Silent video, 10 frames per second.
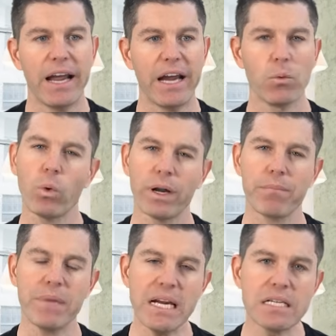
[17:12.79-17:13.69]
And what
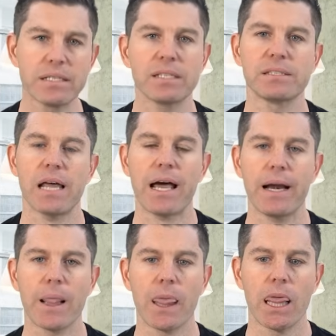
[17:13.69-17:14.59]
it means is
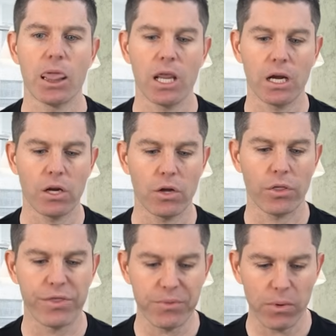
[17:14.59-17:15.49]
that
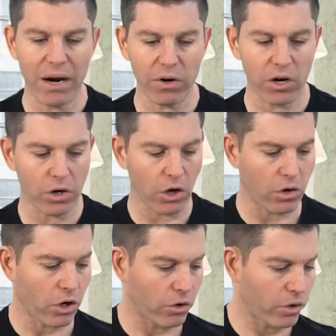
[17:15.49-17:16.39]
throughout our,
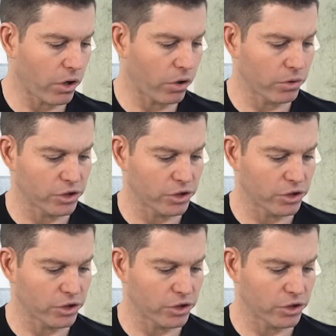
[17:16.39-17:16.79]
our, our,